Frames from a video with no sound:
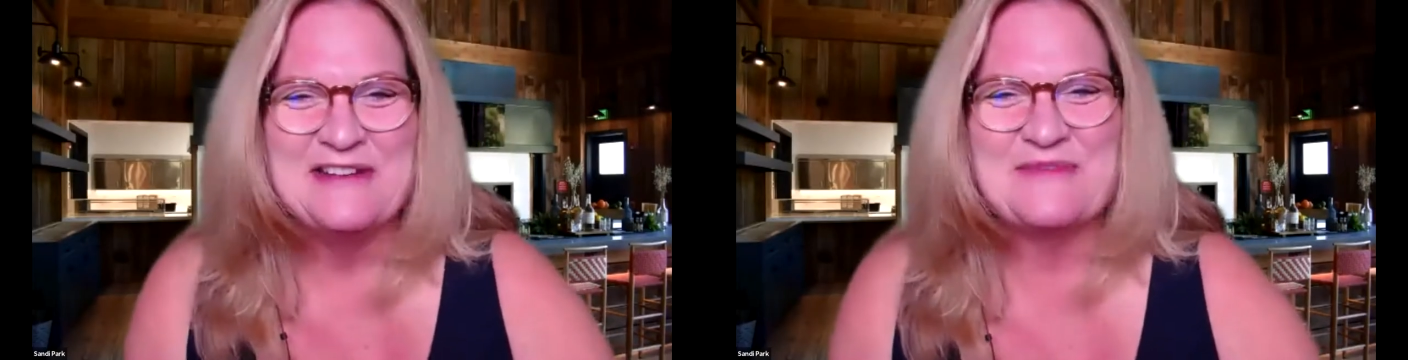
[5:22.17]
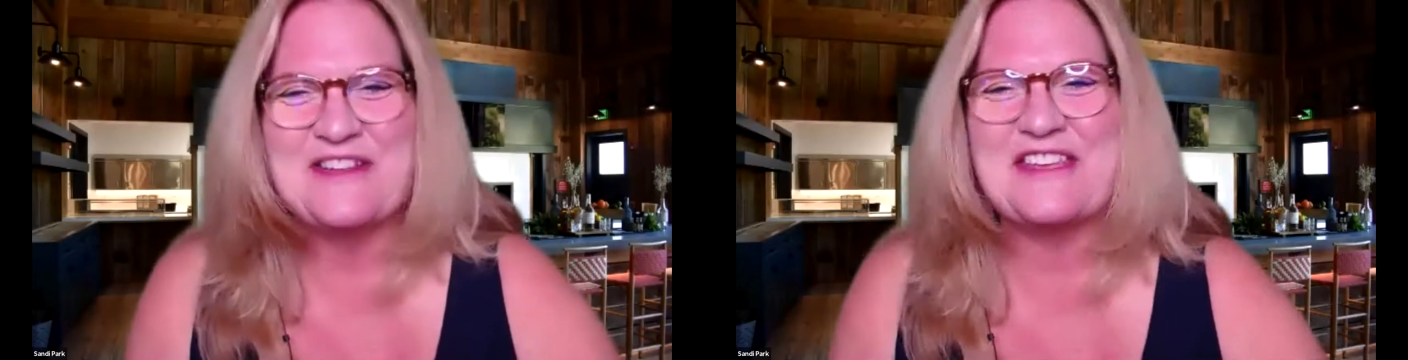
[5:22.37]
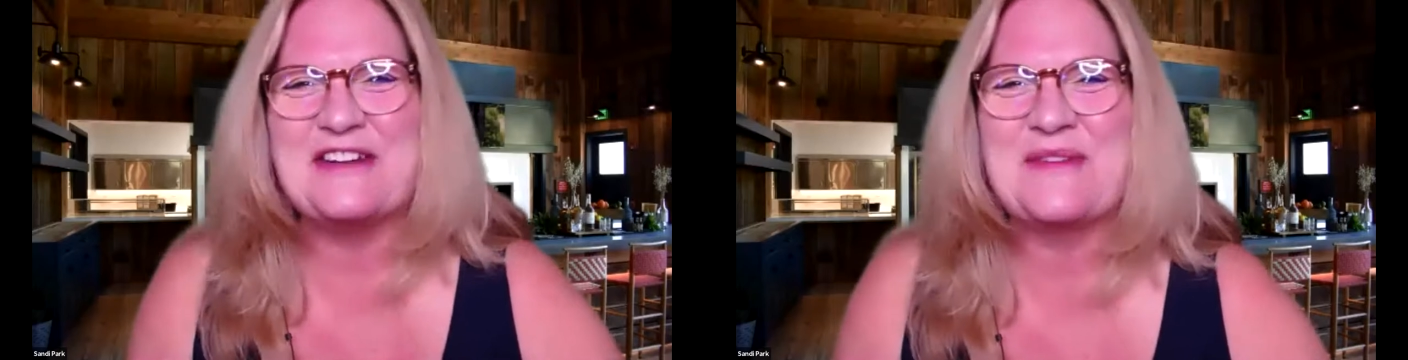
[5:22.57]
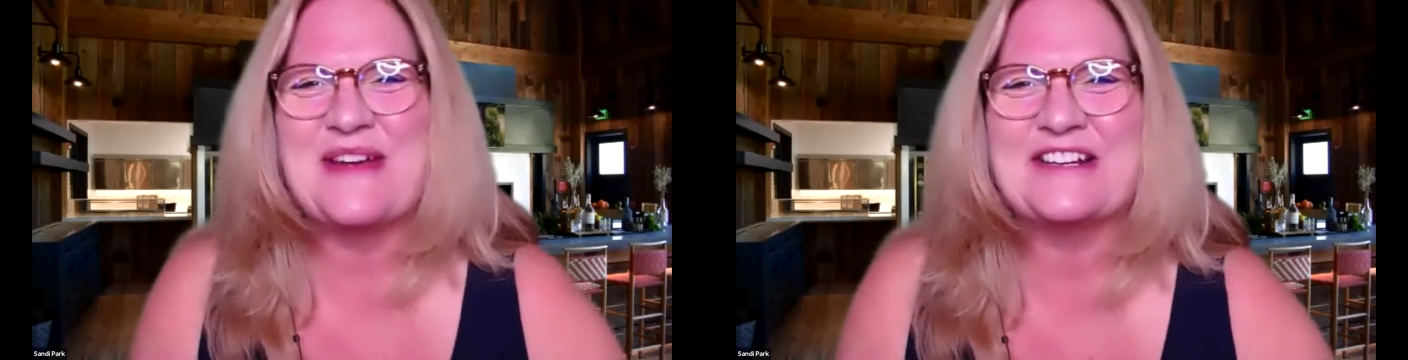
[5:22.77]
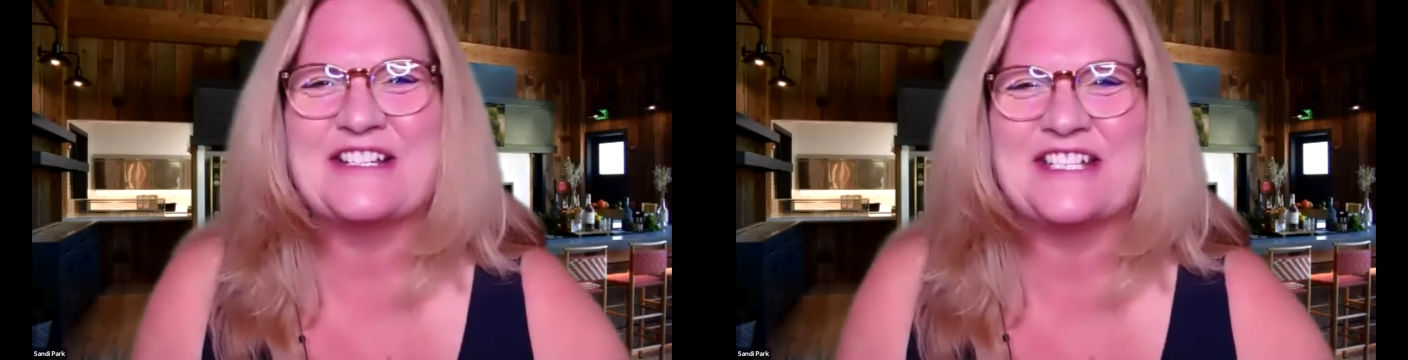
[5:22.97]
within a
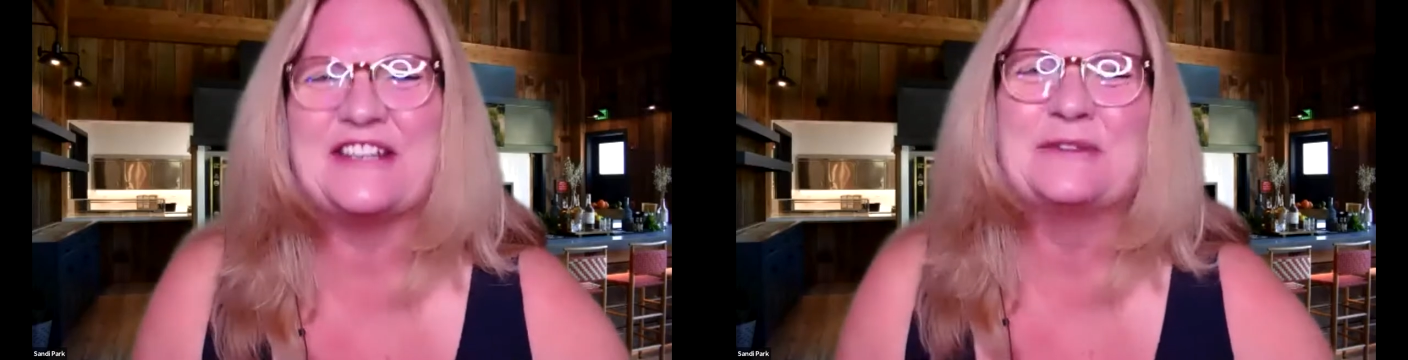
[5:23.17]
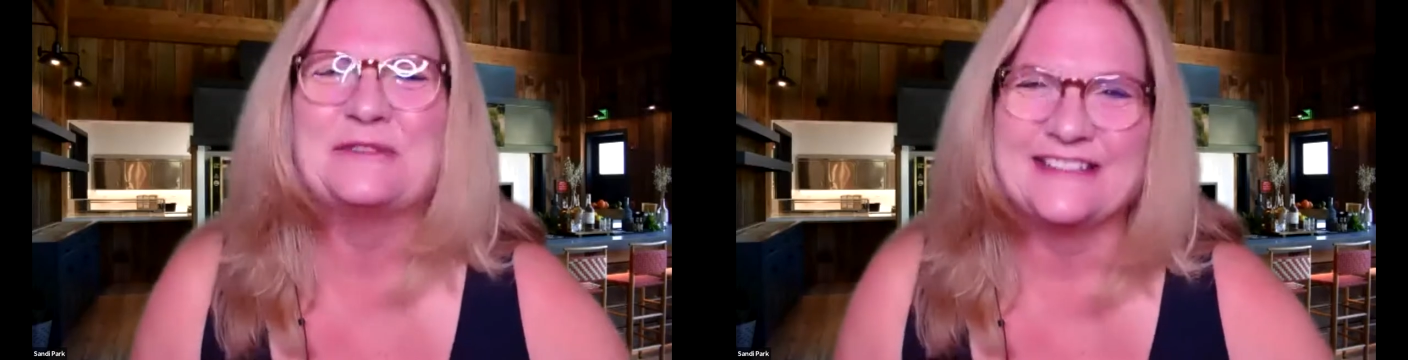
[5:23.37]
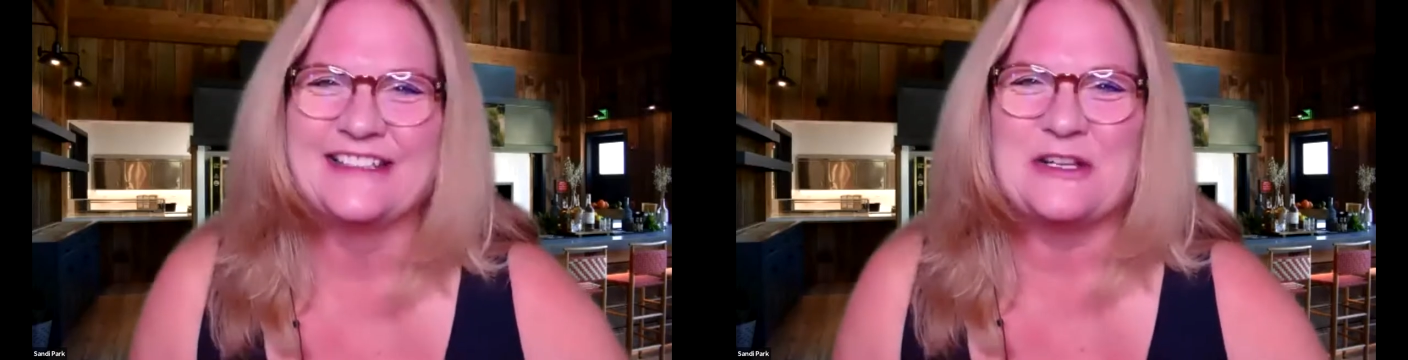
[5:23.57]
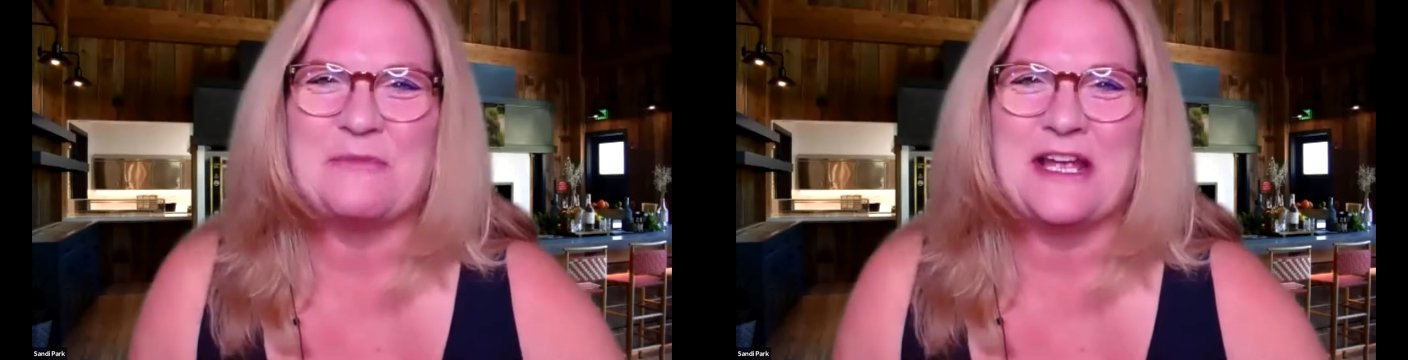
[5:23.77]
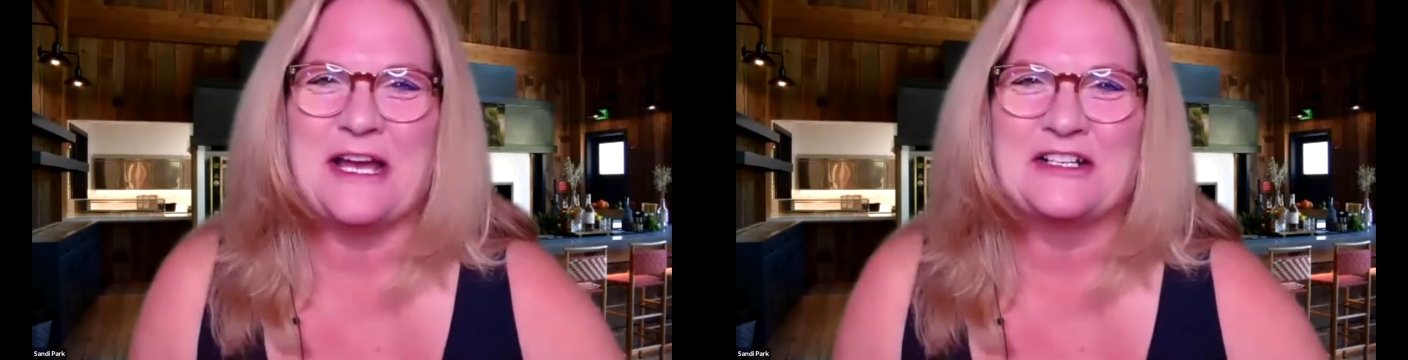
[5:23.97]
week or two could
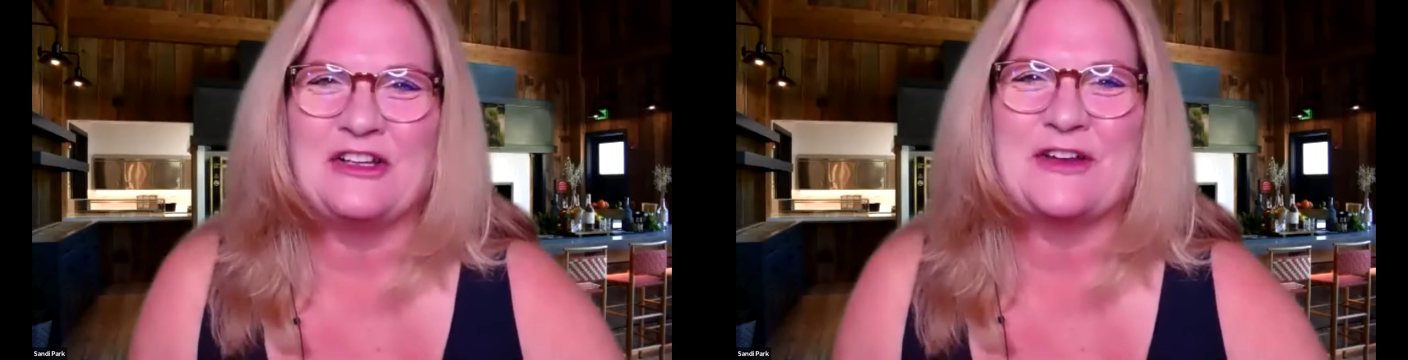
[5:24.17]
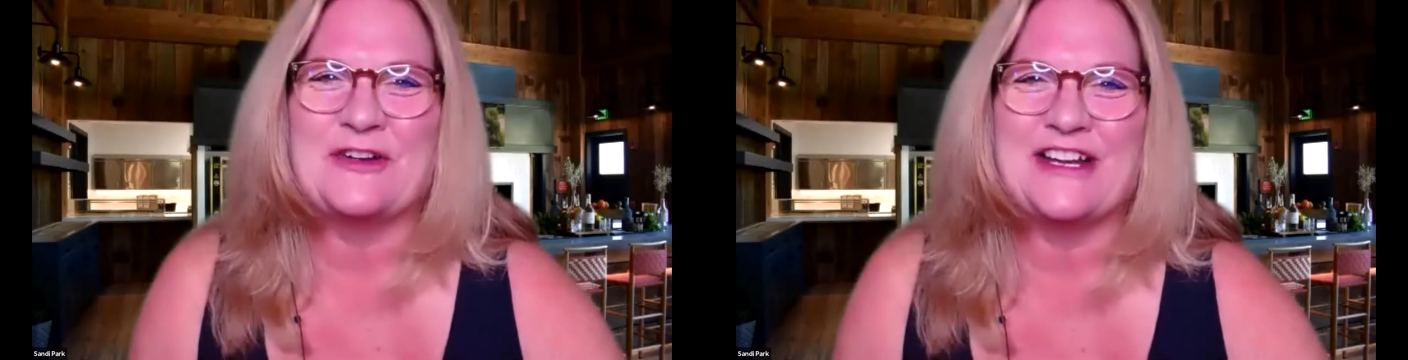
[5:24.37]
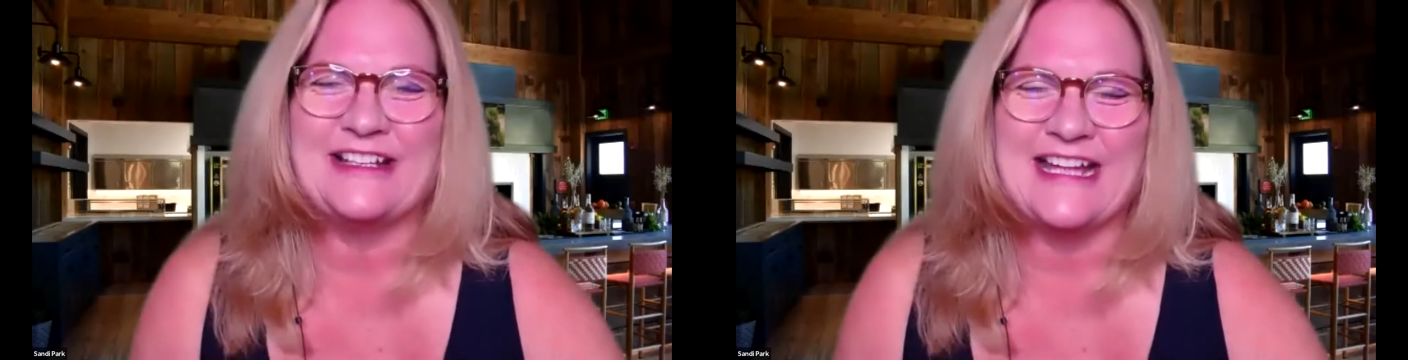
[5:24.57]
be uncluttered and